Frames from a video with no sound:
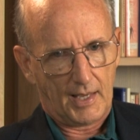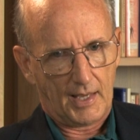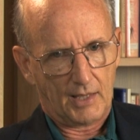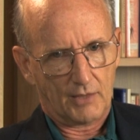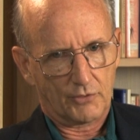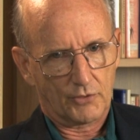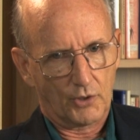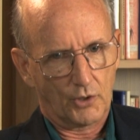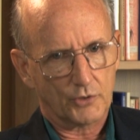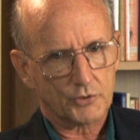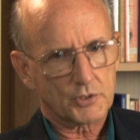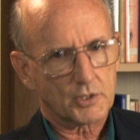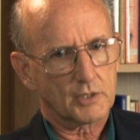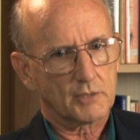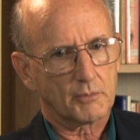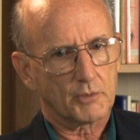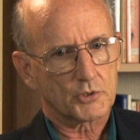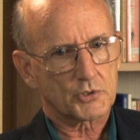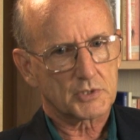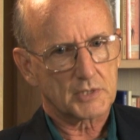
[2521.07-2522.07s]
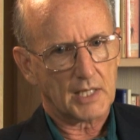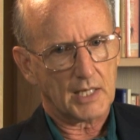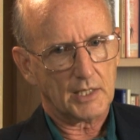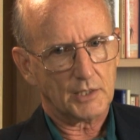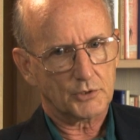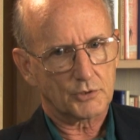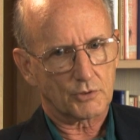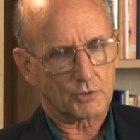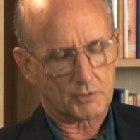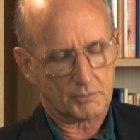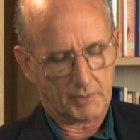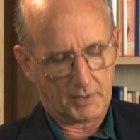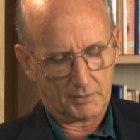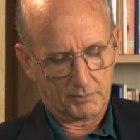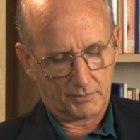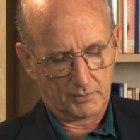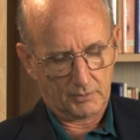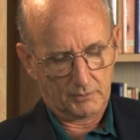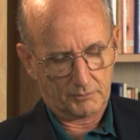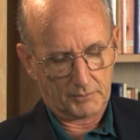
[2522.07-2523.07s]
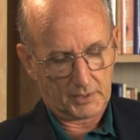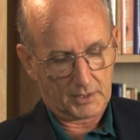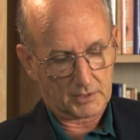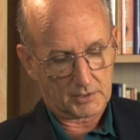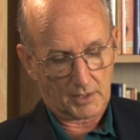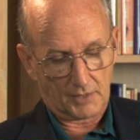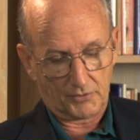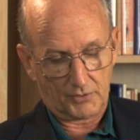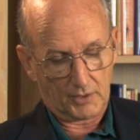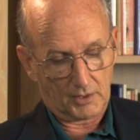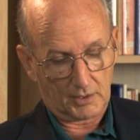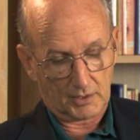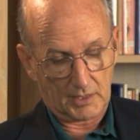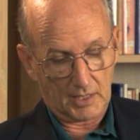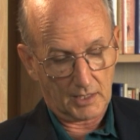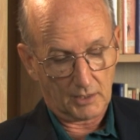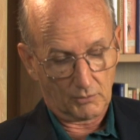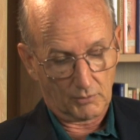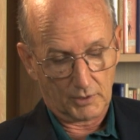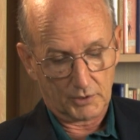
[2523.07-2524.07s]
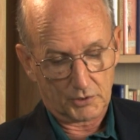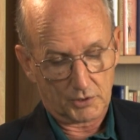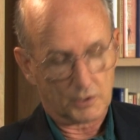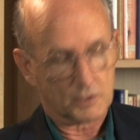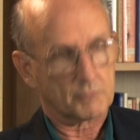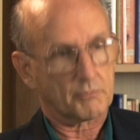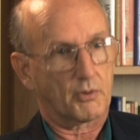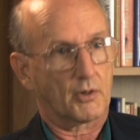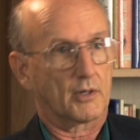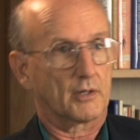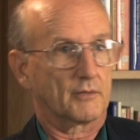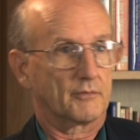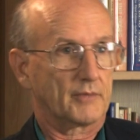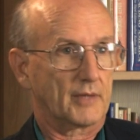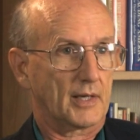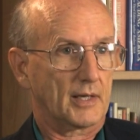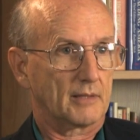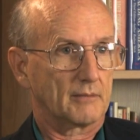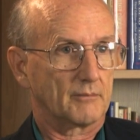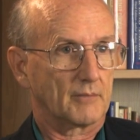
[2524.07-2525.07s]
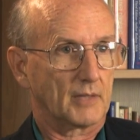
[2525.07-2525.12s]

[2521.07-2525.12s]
And those are the most dangerous people, because I think Gingrich is part of that.